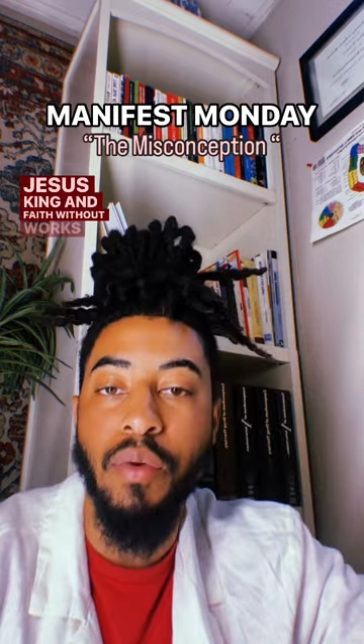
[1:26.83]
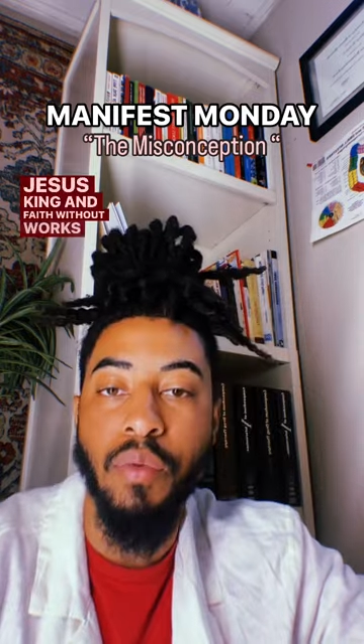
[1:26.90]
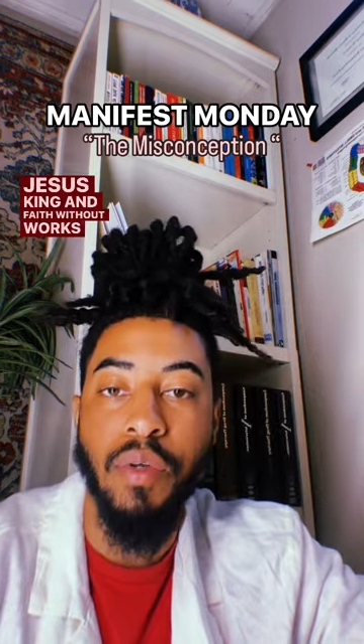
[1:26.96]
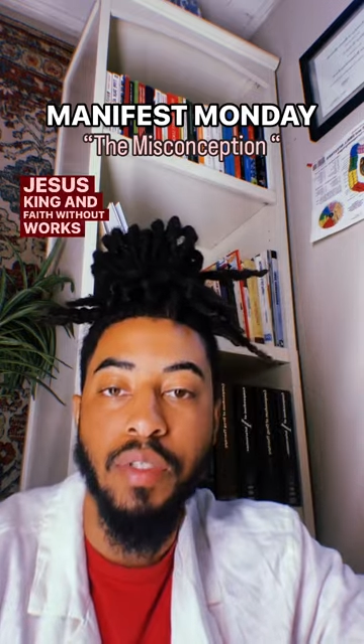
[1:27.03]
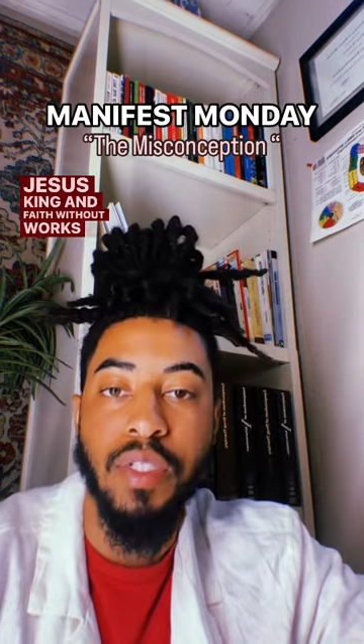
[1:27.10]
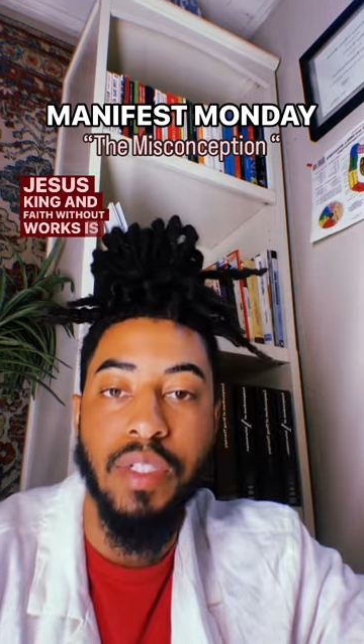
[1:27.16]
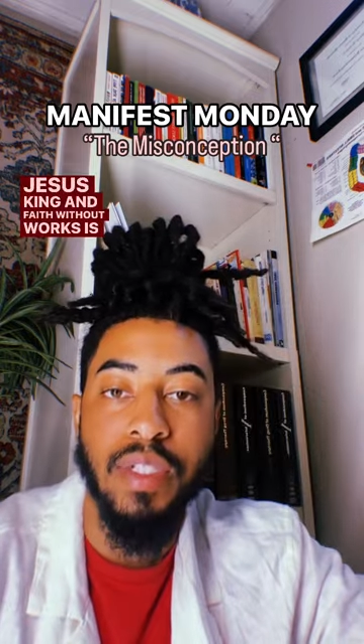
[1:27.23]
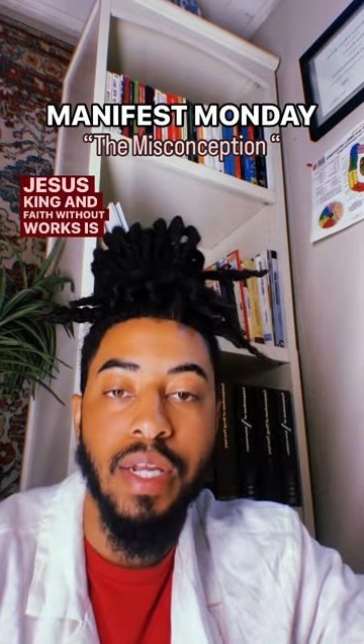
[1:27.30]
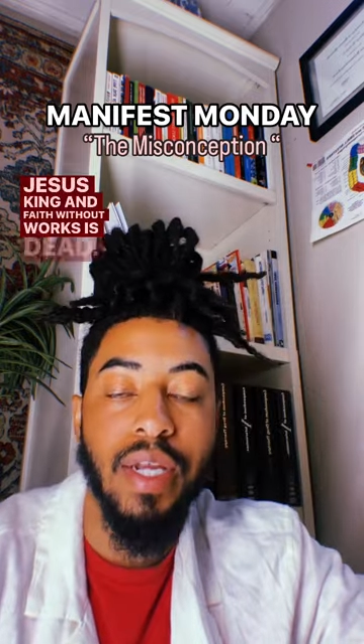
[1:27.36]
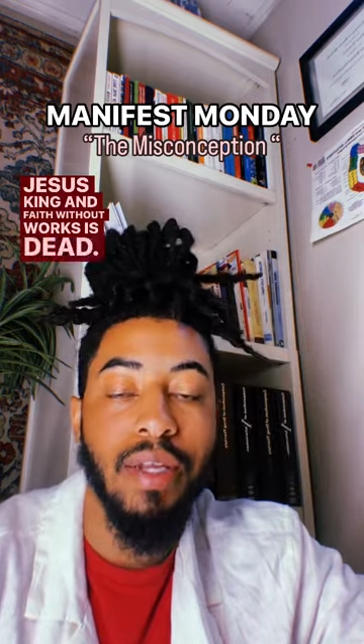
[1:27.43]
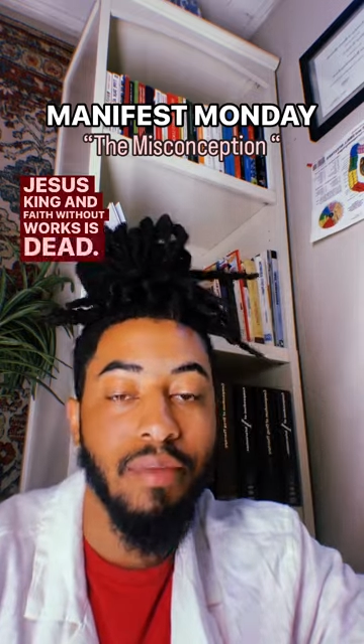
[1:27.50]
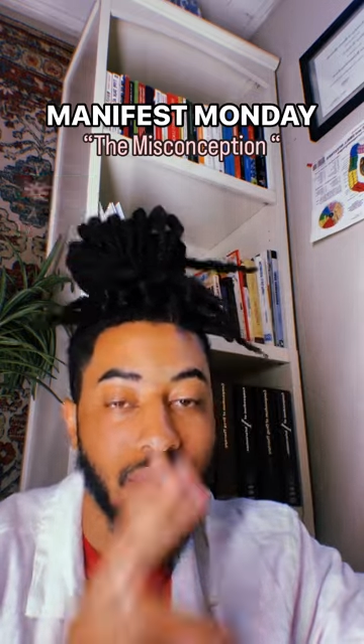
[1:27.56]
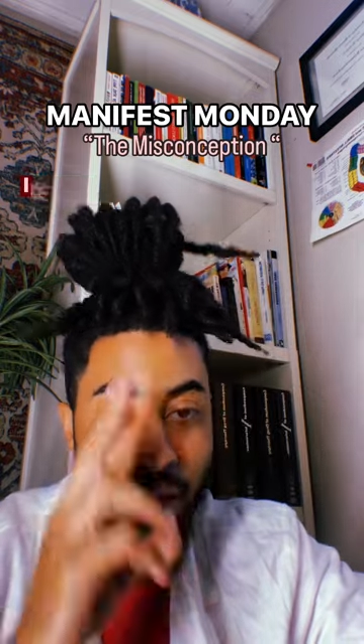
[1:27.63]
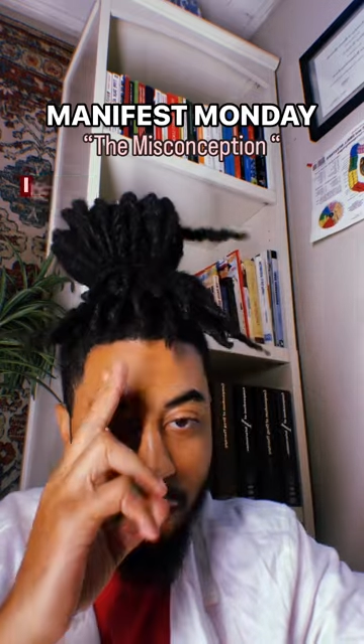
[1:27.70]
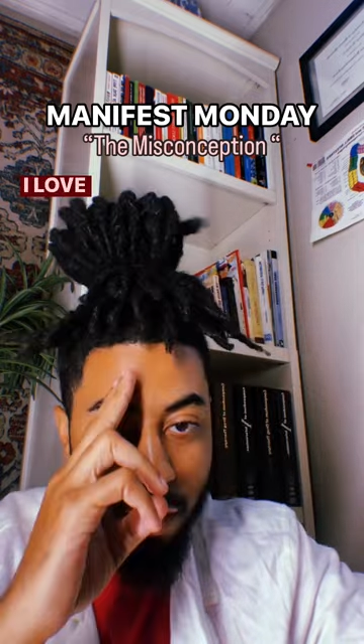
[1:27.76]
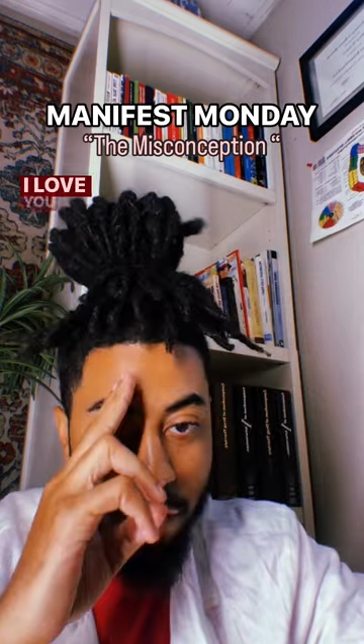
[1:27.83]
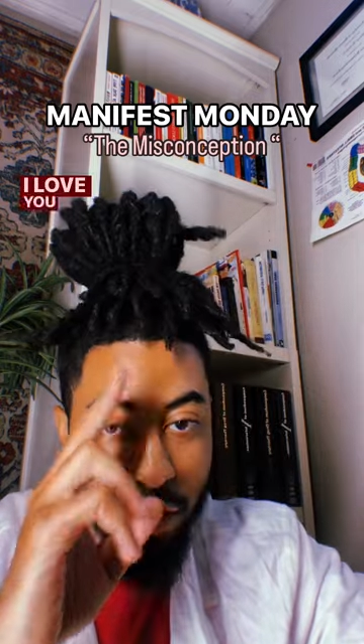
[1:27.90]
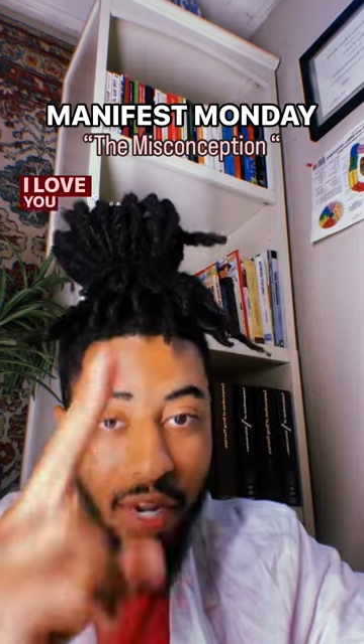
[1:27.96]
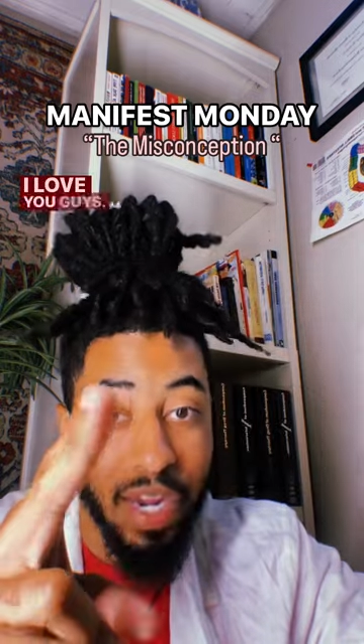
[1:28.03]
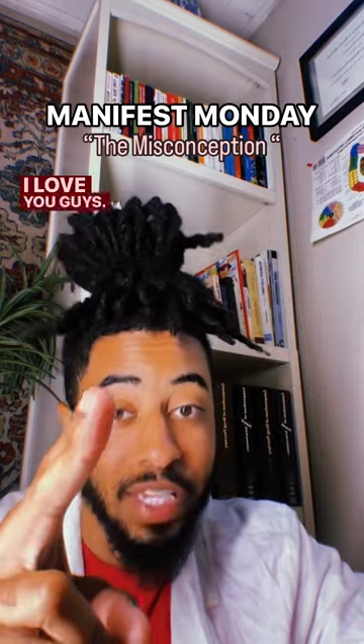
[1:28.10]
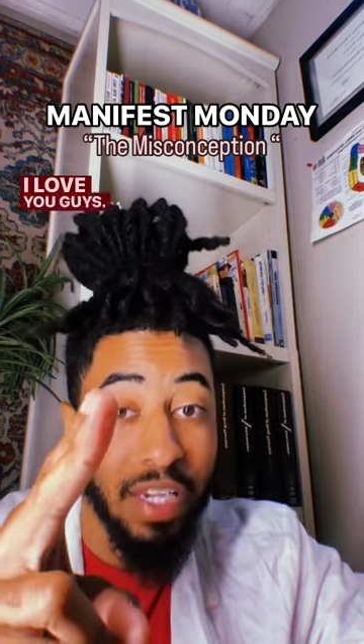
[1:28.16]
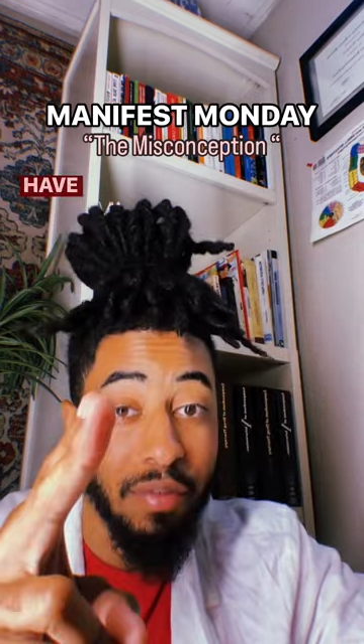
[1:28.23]
works is dead. I love you
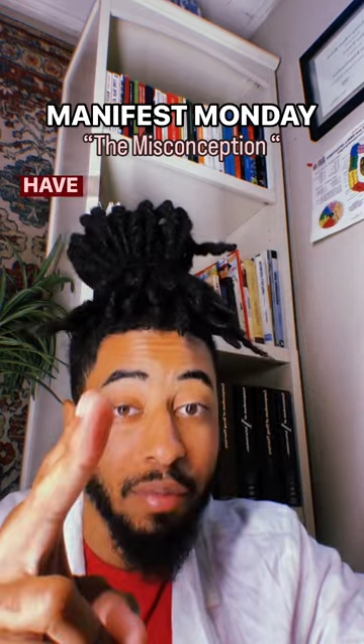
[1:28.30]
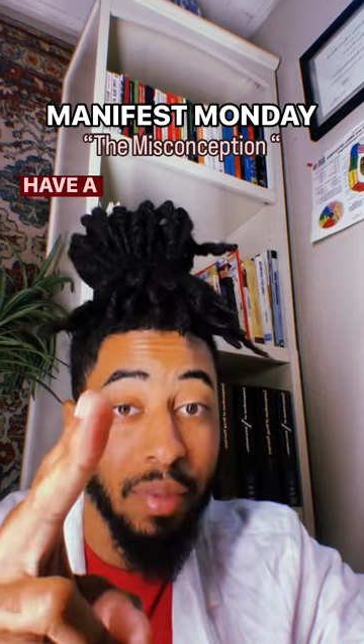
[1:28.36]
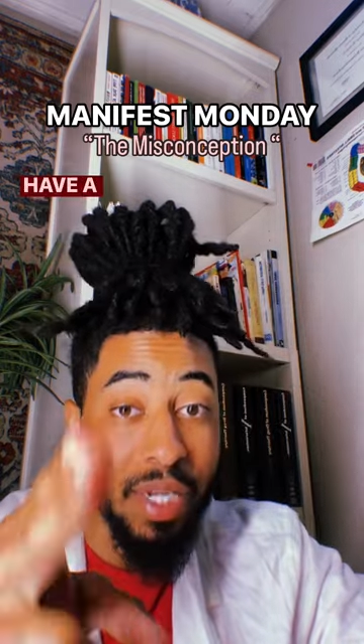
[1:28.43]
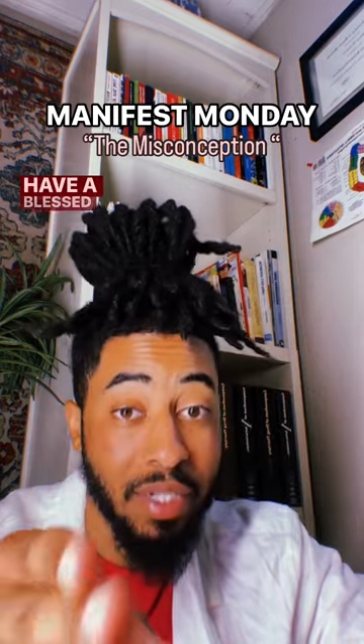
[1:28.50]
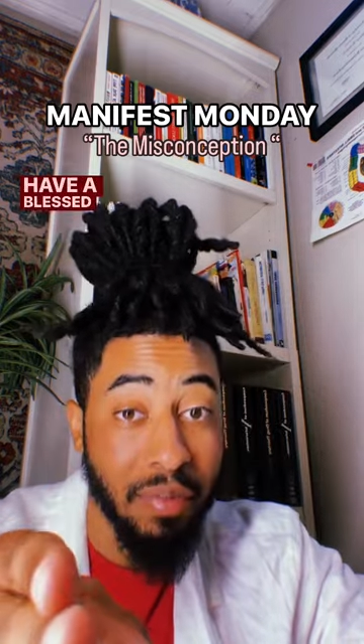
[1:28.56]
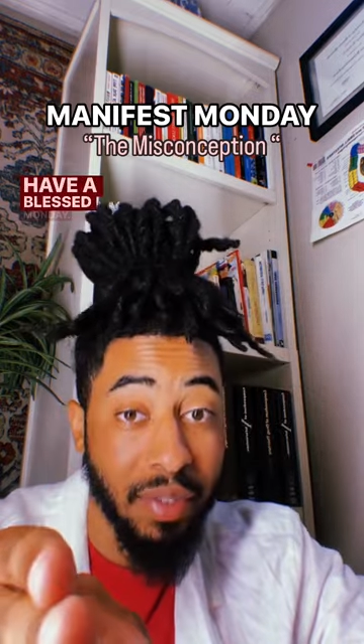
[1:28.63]
guys. Have a blessed